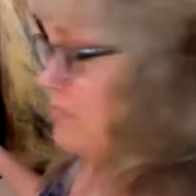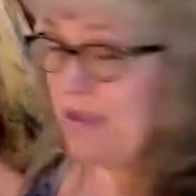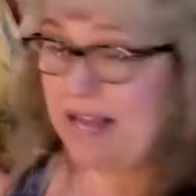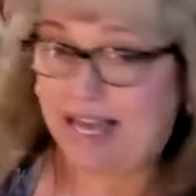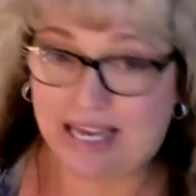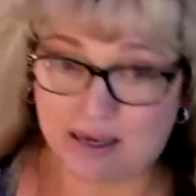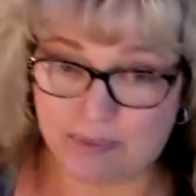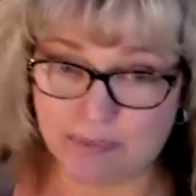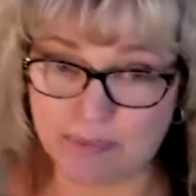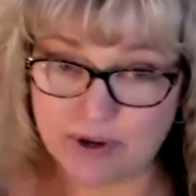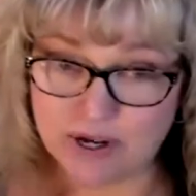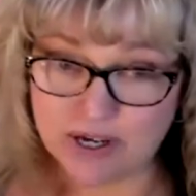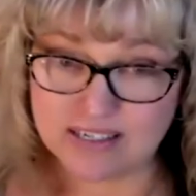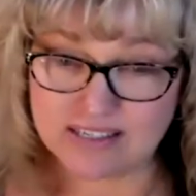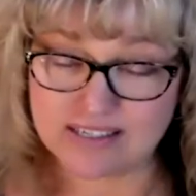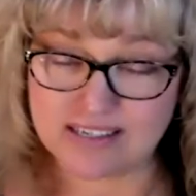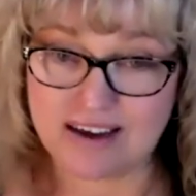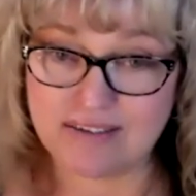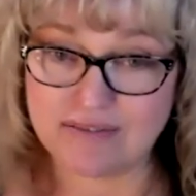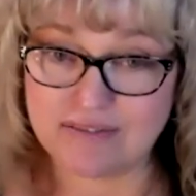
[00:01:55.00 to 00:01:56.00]
Blank
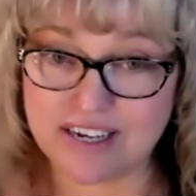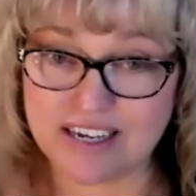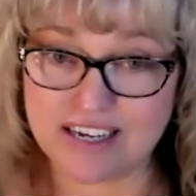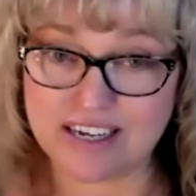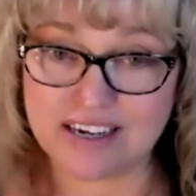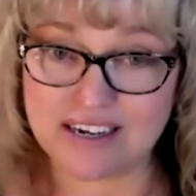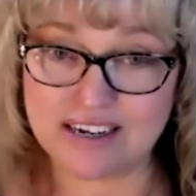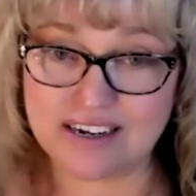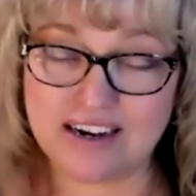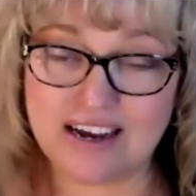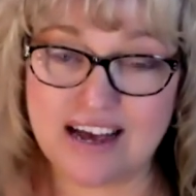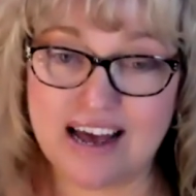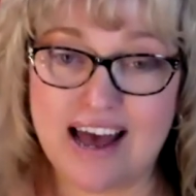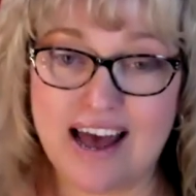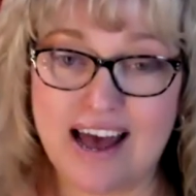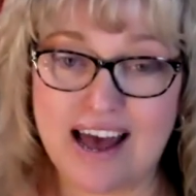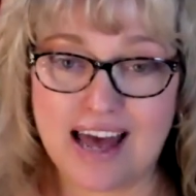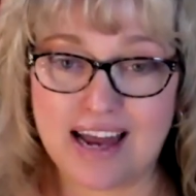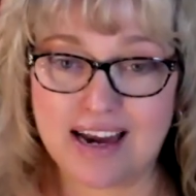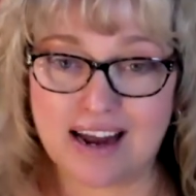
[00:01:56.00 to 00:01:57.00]
books every year
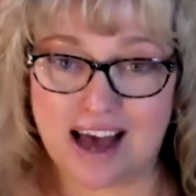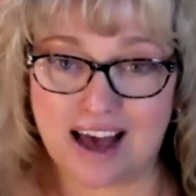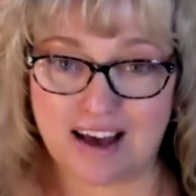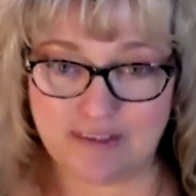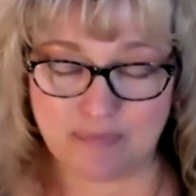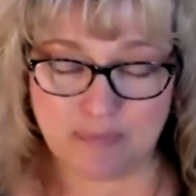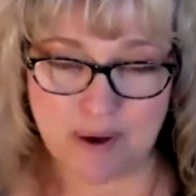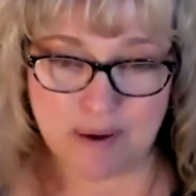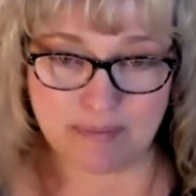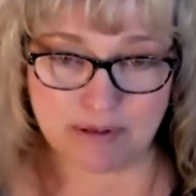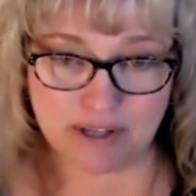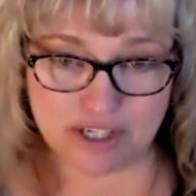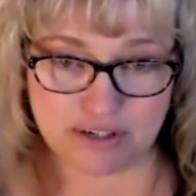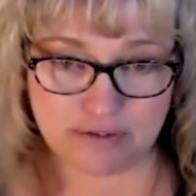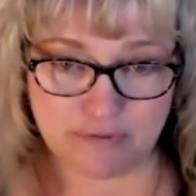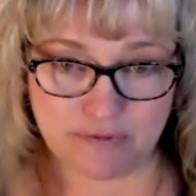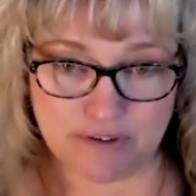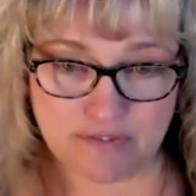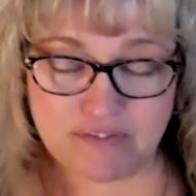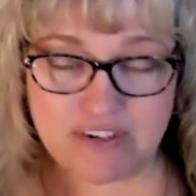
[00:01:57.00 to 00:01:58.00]
and I've
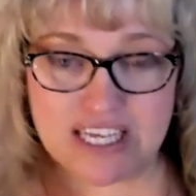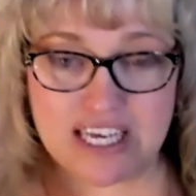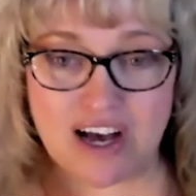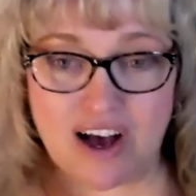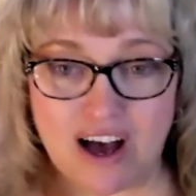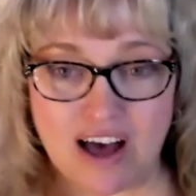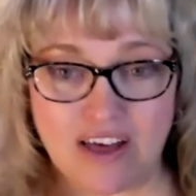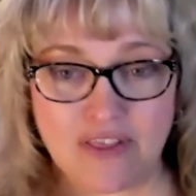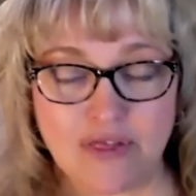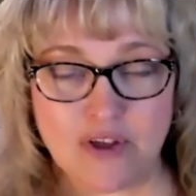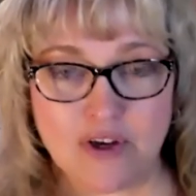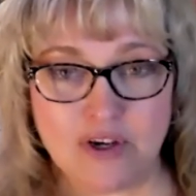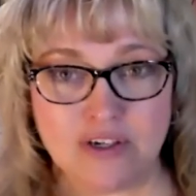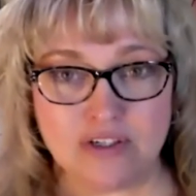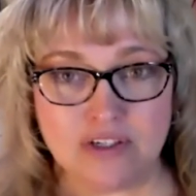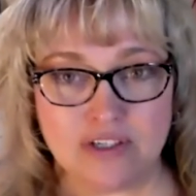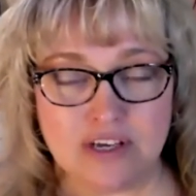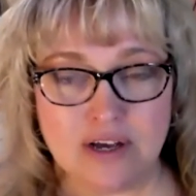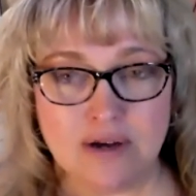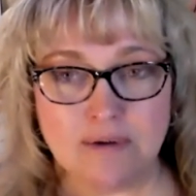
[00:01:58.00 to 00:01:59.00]
published 50
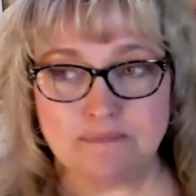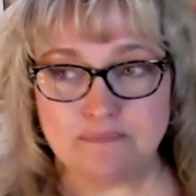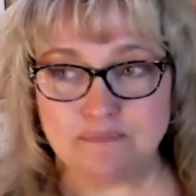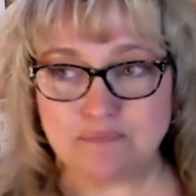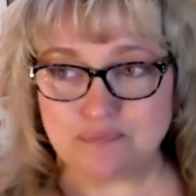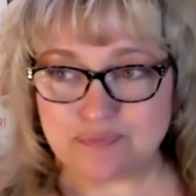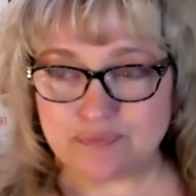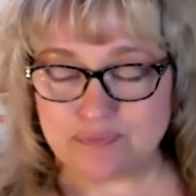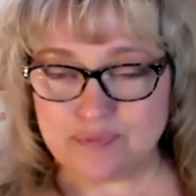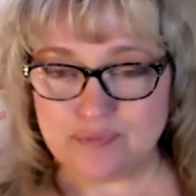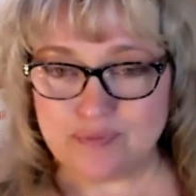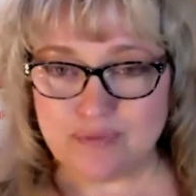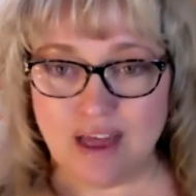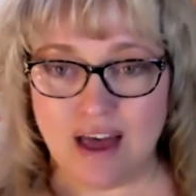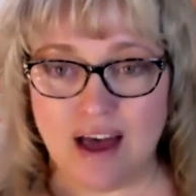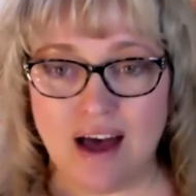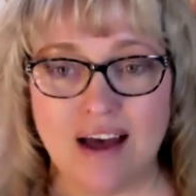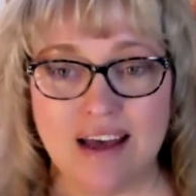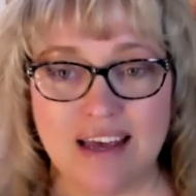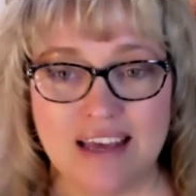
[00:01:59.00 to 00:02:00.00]
authors
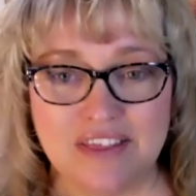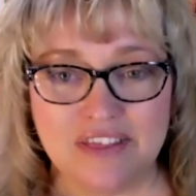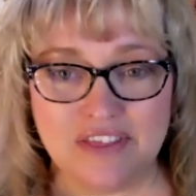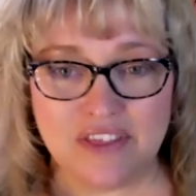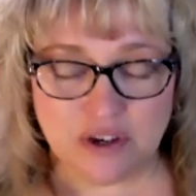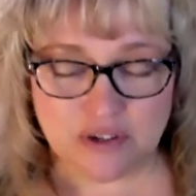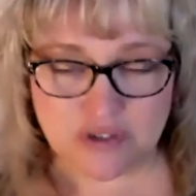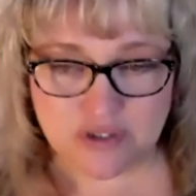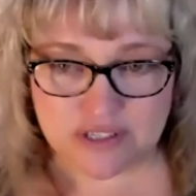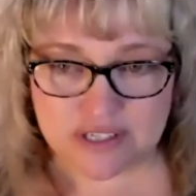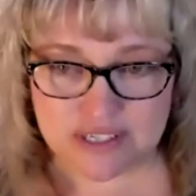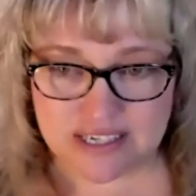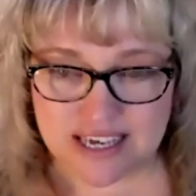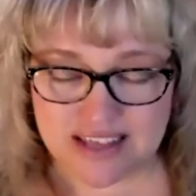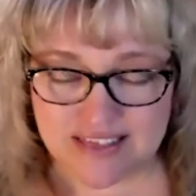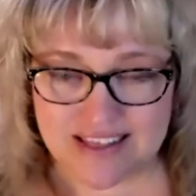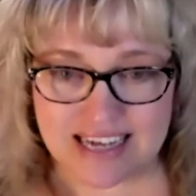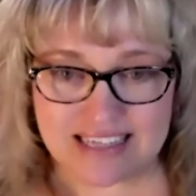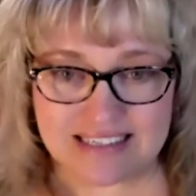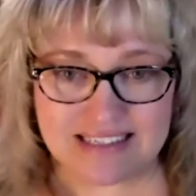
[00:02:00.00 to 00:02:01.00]
uh, in those
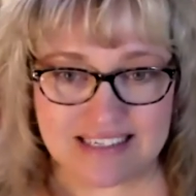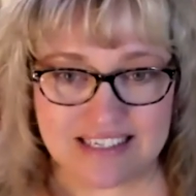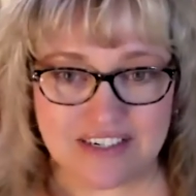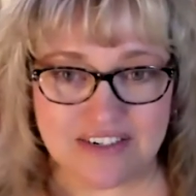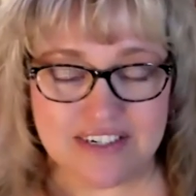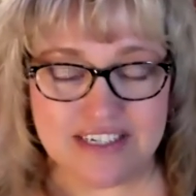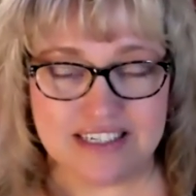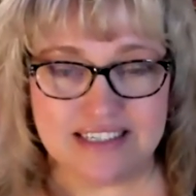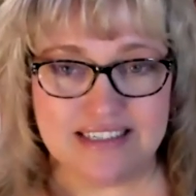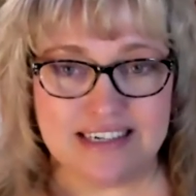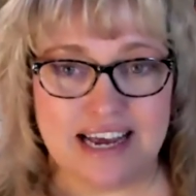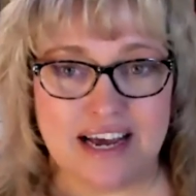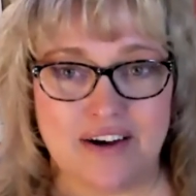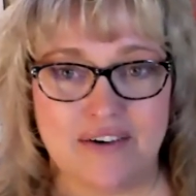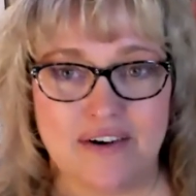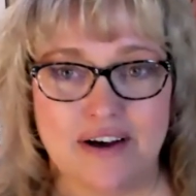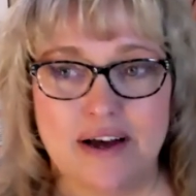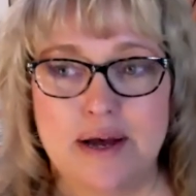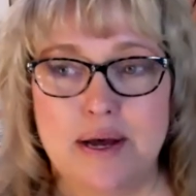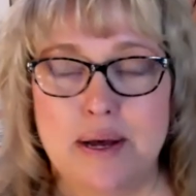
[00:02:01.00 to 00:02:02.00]
in that series
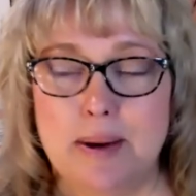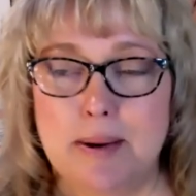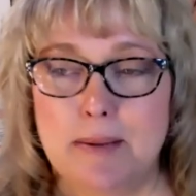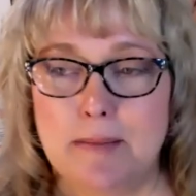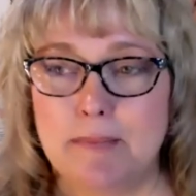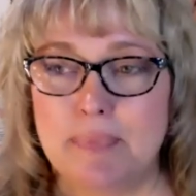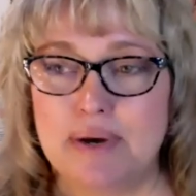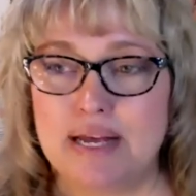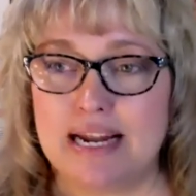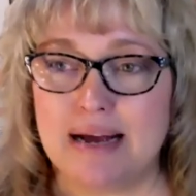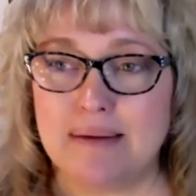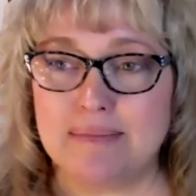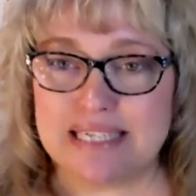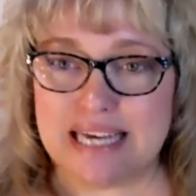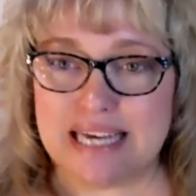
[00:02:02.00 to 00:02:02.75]
now but i'm